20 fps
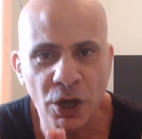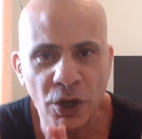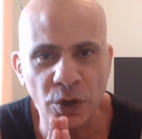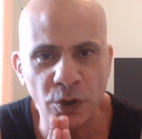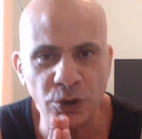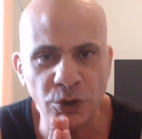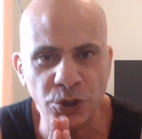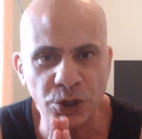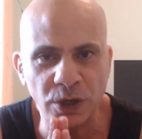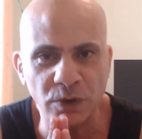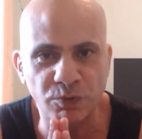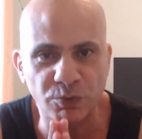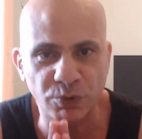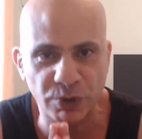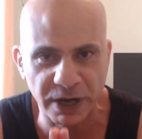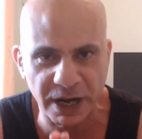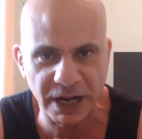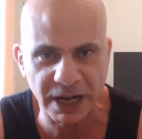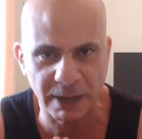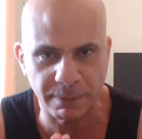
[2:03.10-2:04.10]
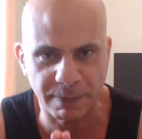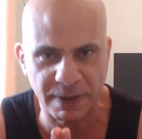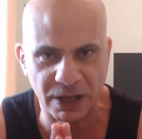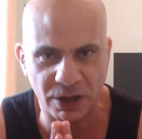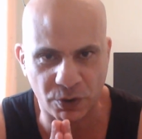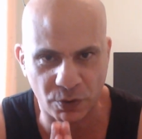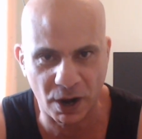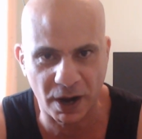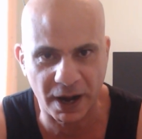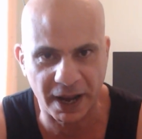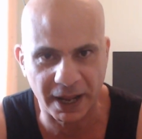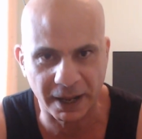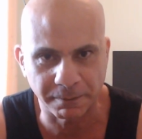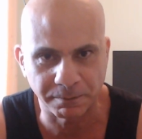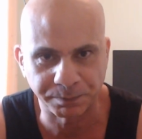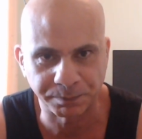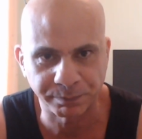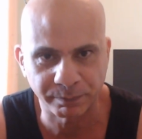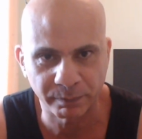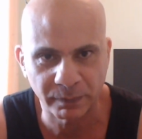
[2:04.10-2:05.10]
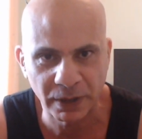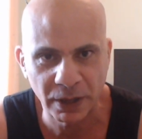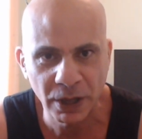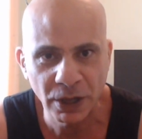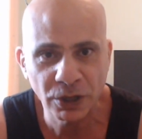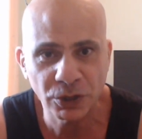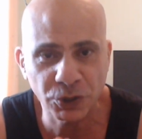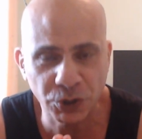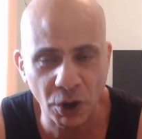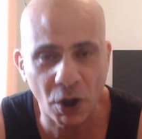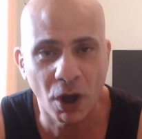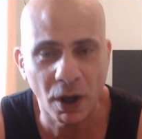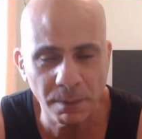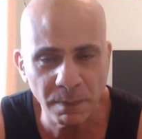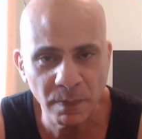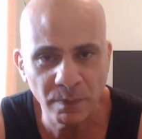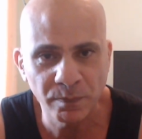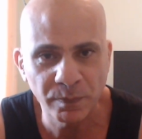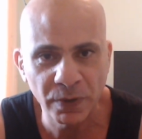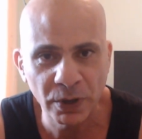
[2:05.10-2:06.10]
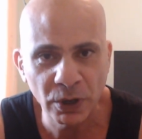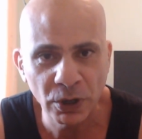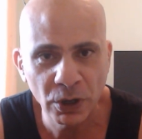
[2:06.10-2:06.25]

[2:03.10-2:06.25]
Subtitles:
Who should really be crying? Tom,